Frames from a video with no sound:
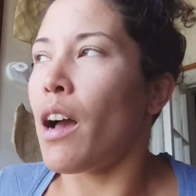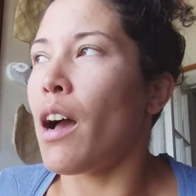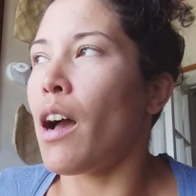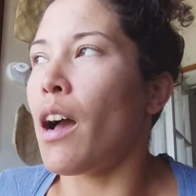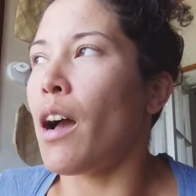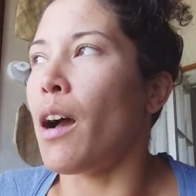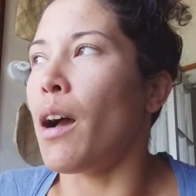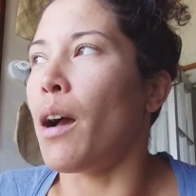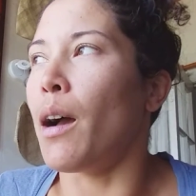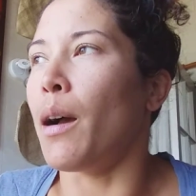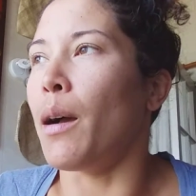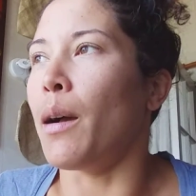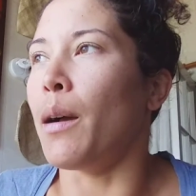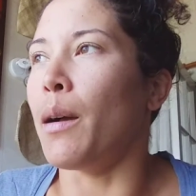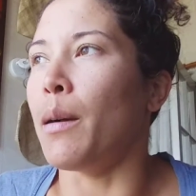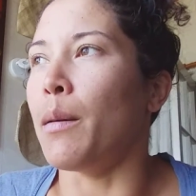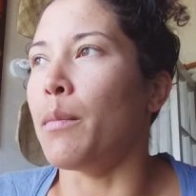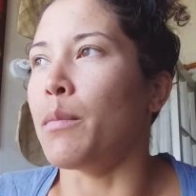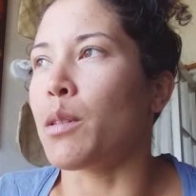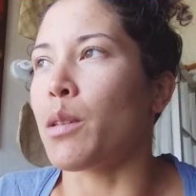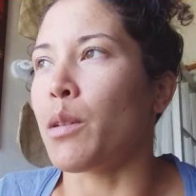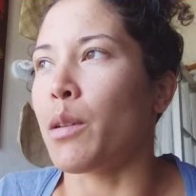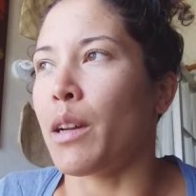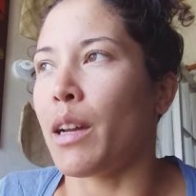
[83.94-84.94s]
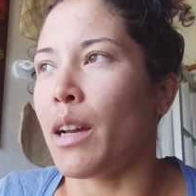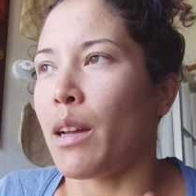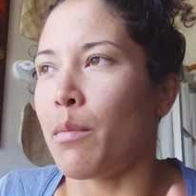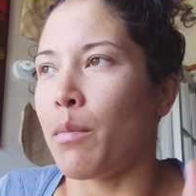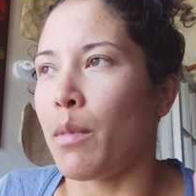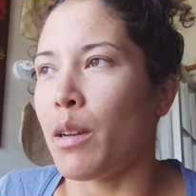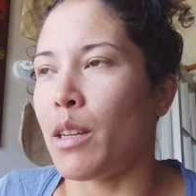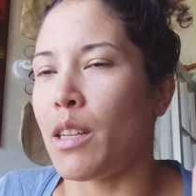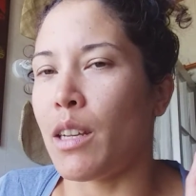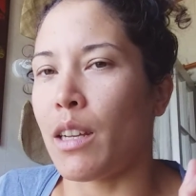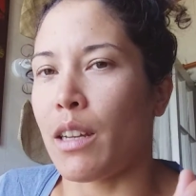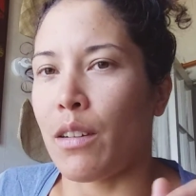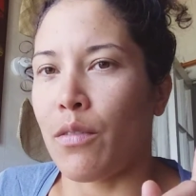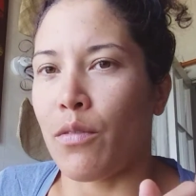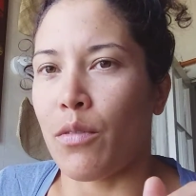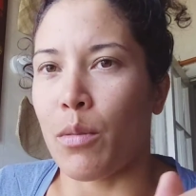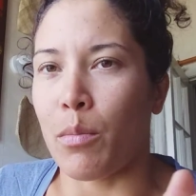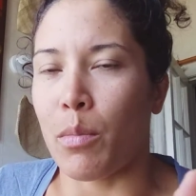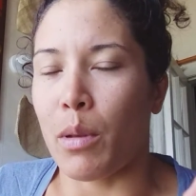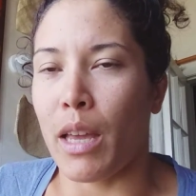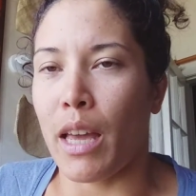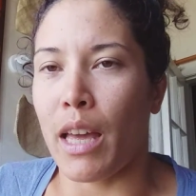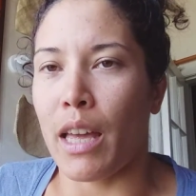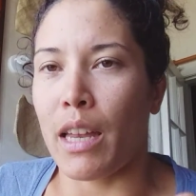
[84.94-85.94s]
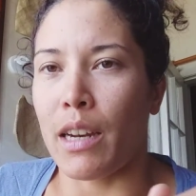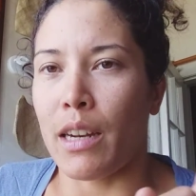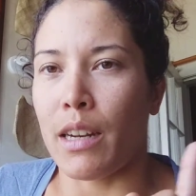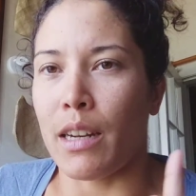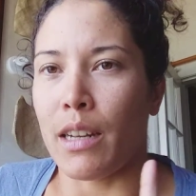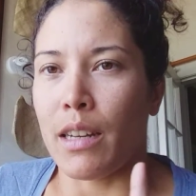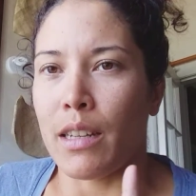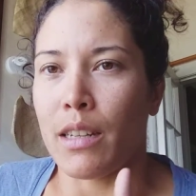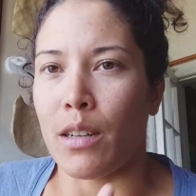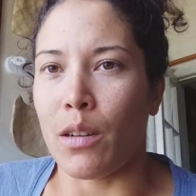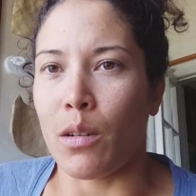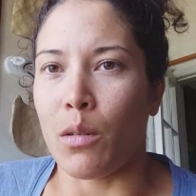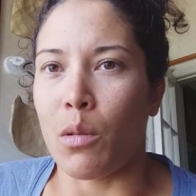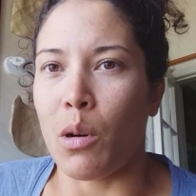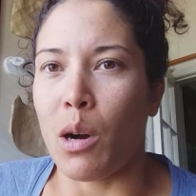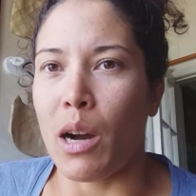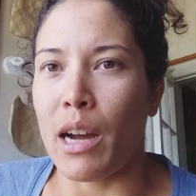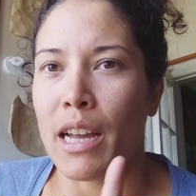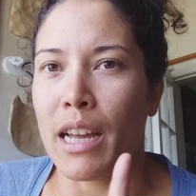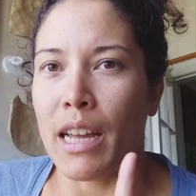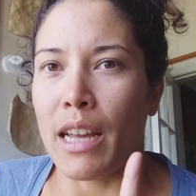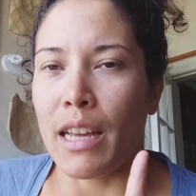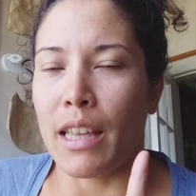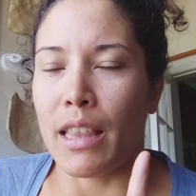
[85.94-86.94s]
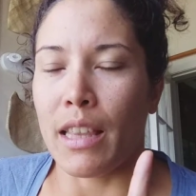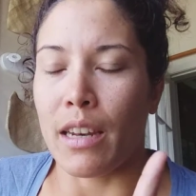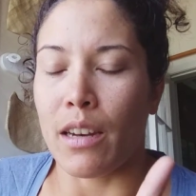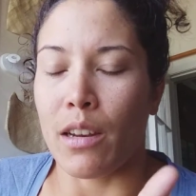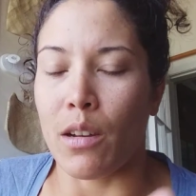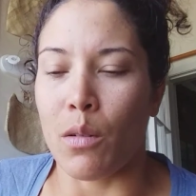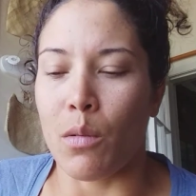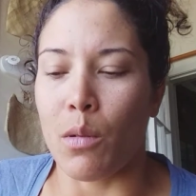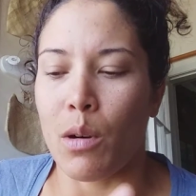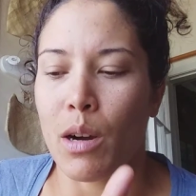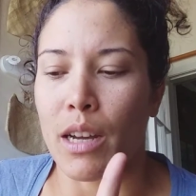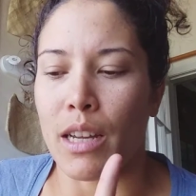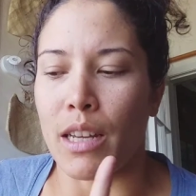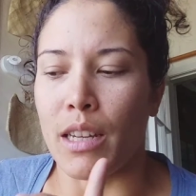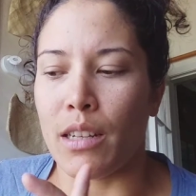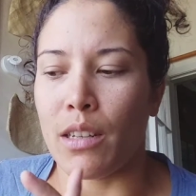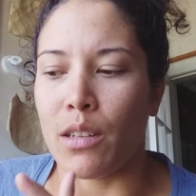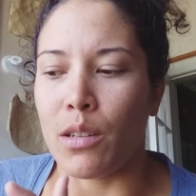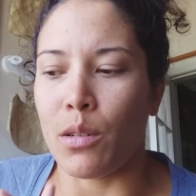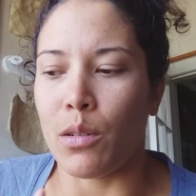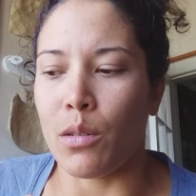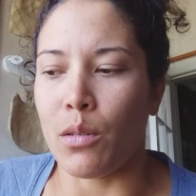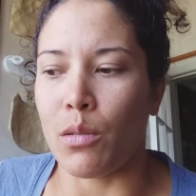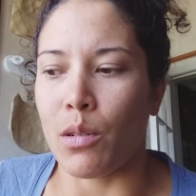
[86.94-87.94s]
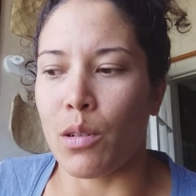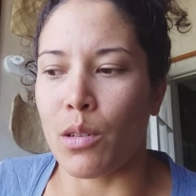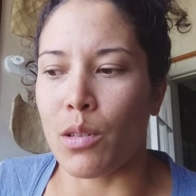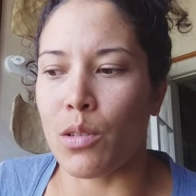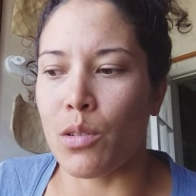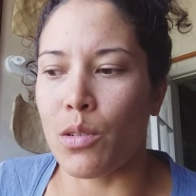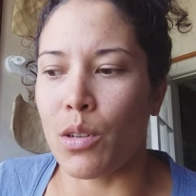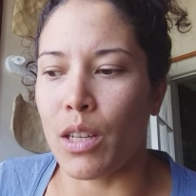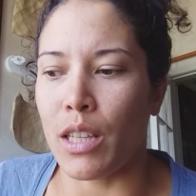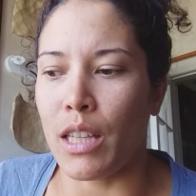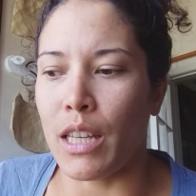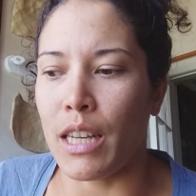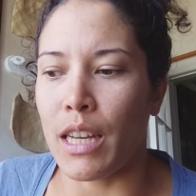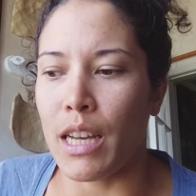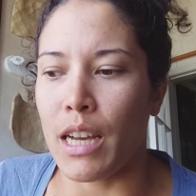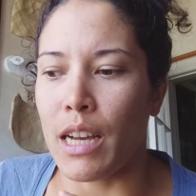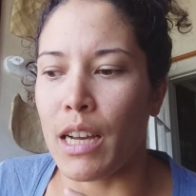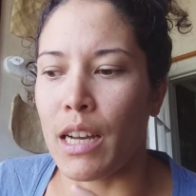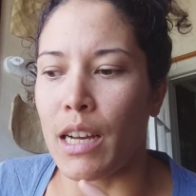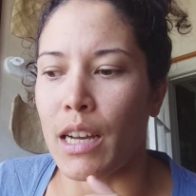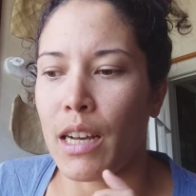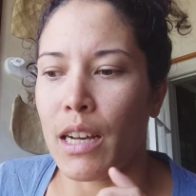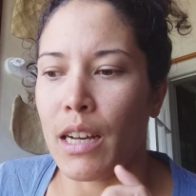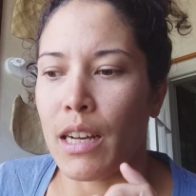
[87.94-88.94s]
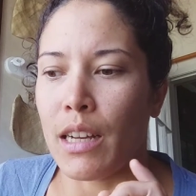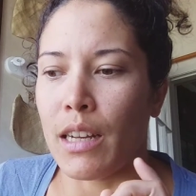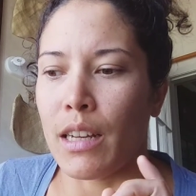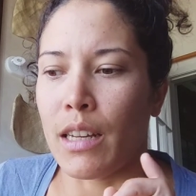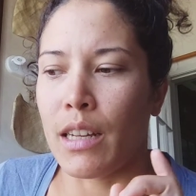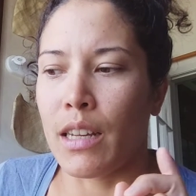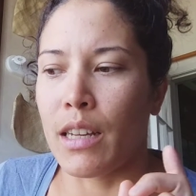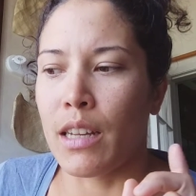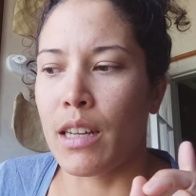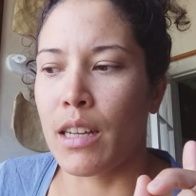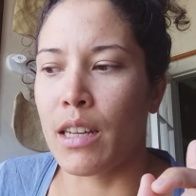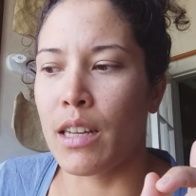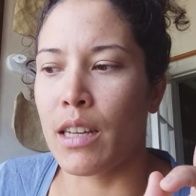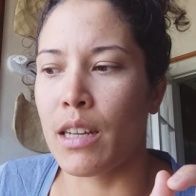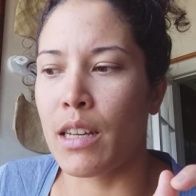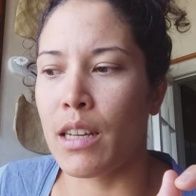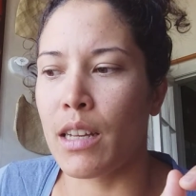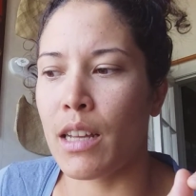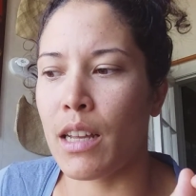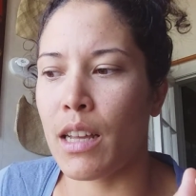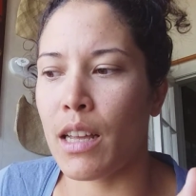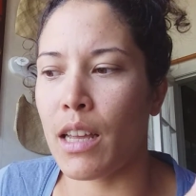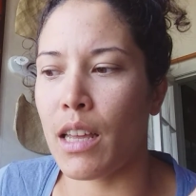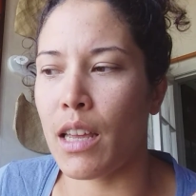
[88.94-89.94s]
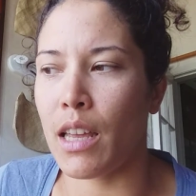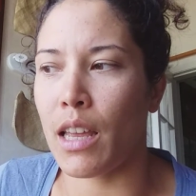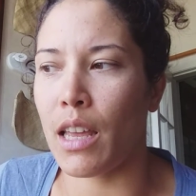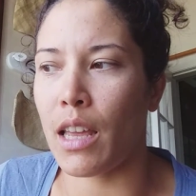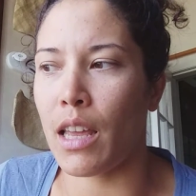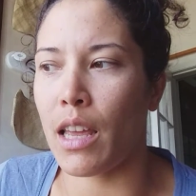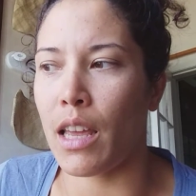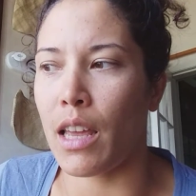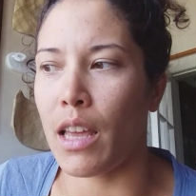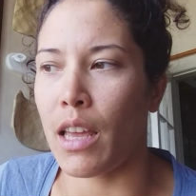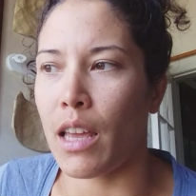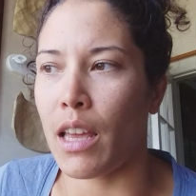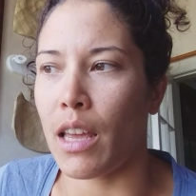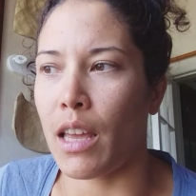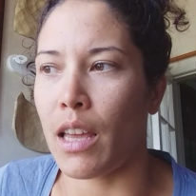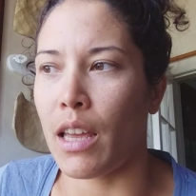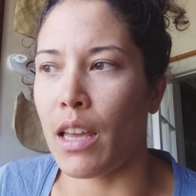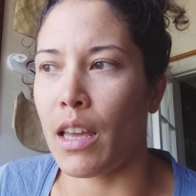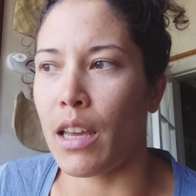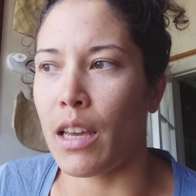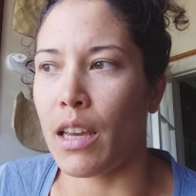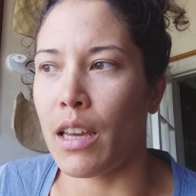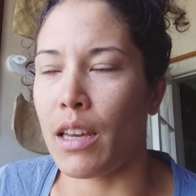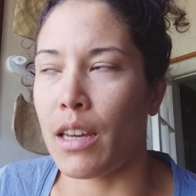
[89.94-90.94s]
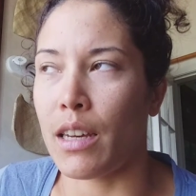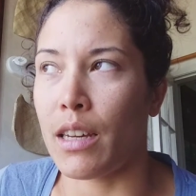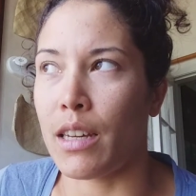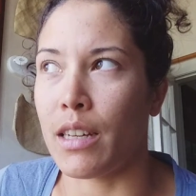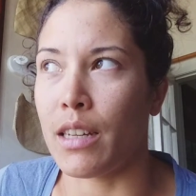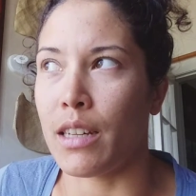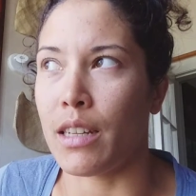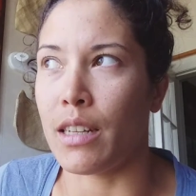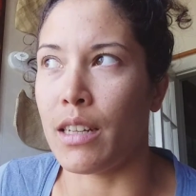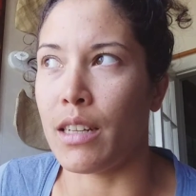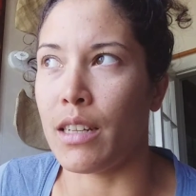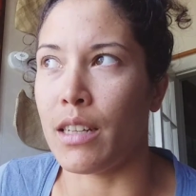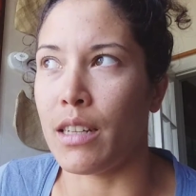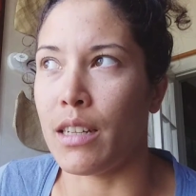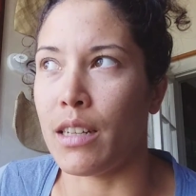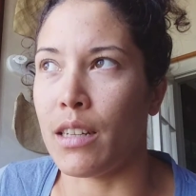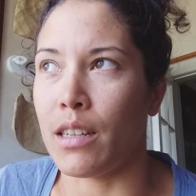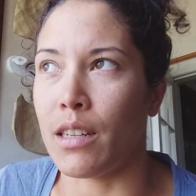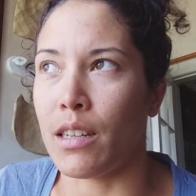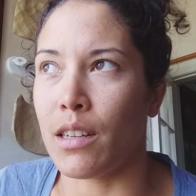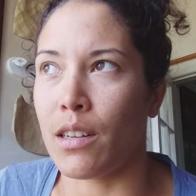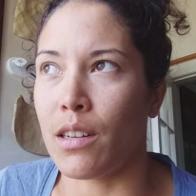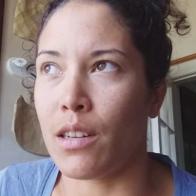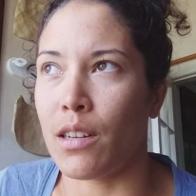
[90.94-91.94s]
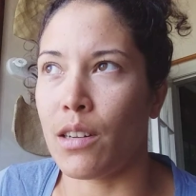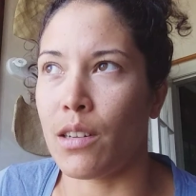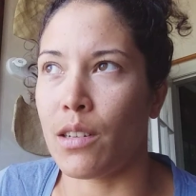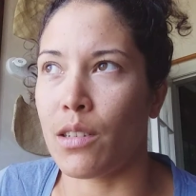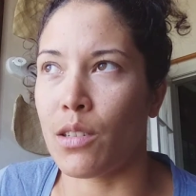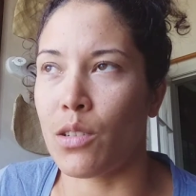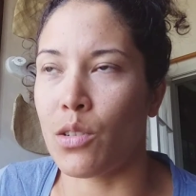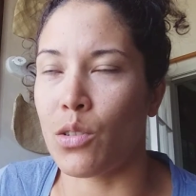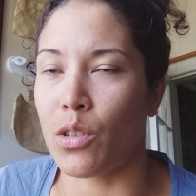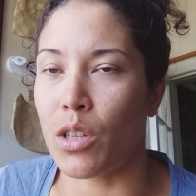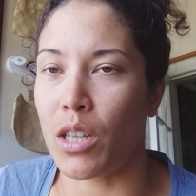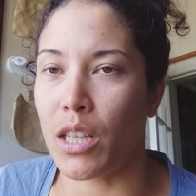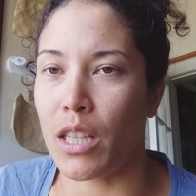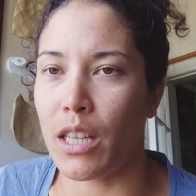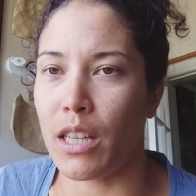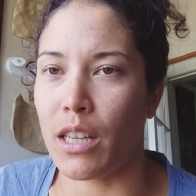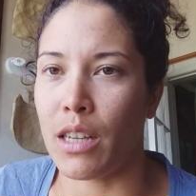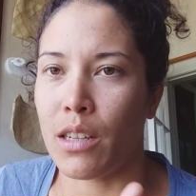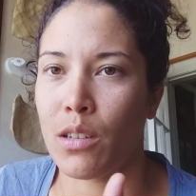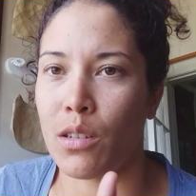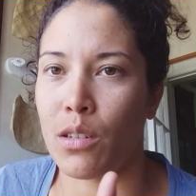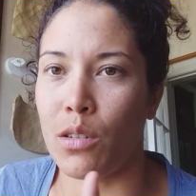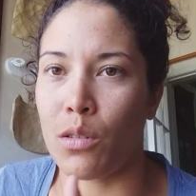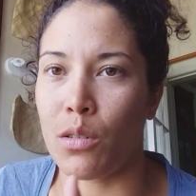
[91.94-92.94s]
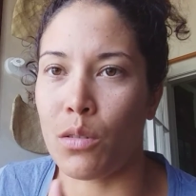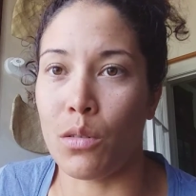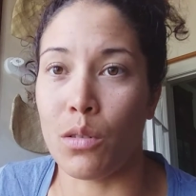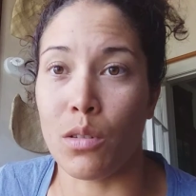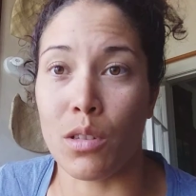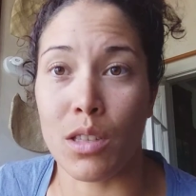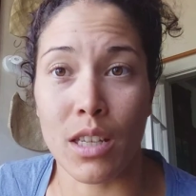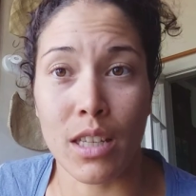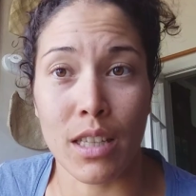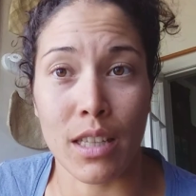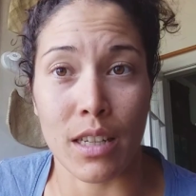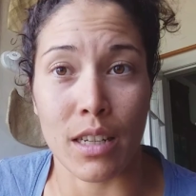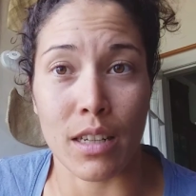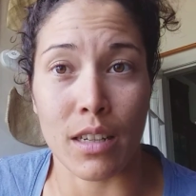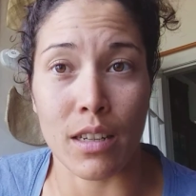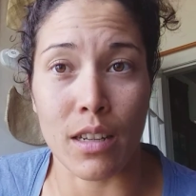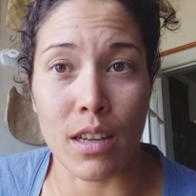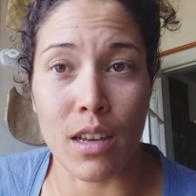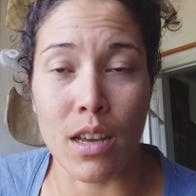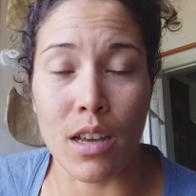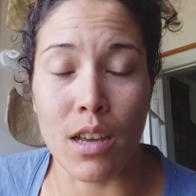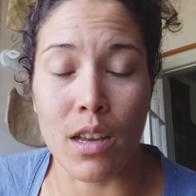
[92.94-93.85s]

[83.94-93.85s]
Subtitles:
So I had my ticket from Canada to Hawaii, then Hawaii to Australia, and Australia to New Zealand.